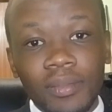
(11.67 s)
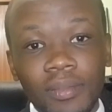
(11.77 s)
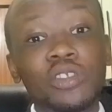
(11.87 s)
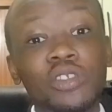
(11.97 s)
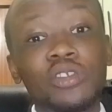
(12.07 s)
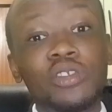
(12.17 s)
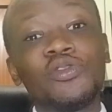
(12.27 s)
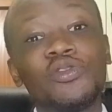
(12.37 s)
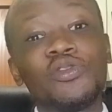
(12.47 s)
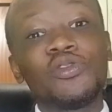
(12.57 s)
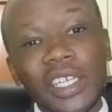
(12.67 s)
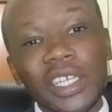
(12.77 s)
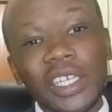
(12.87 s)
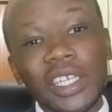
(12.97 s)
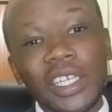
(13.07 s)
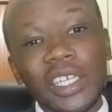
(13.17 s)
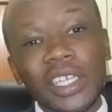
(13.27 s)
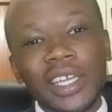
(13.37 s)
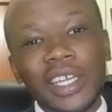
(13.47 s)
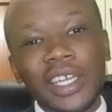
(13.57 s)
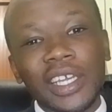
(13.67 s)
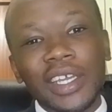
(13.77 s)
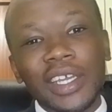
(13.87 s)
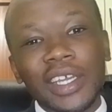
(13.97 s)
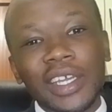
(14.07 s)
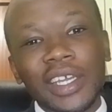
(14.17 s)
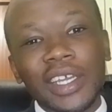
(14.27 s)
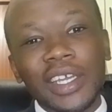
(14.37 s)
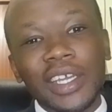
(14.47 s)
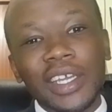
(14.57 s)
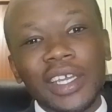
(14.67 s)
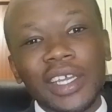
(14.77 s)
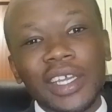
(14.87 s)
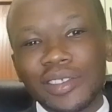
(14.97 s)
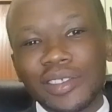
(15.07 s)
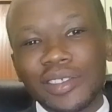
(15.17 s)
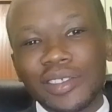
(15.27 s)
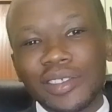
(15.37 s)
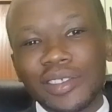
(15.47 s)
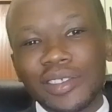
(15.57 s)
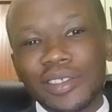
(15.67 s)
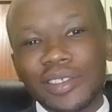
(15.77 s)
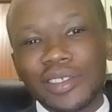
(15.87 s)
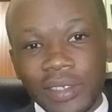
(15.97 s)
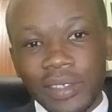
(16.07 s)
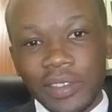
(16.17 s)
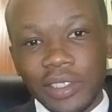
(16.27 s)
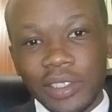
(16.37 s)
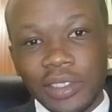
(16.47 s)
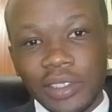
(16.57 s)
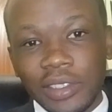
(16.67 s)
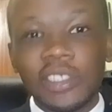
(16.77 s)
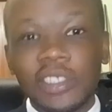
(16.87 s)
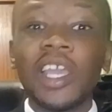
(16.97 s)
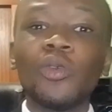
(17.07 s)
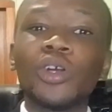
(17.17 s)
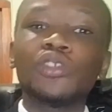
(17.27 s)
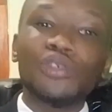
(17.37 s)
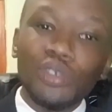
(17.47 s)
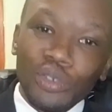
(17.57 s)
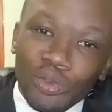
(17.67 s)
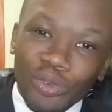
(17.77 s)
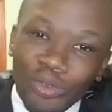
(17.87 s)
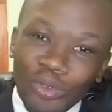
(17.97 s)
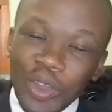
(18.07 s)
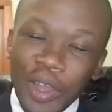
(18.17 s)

He wants you to forget that it had an impact in this country. The DA wants you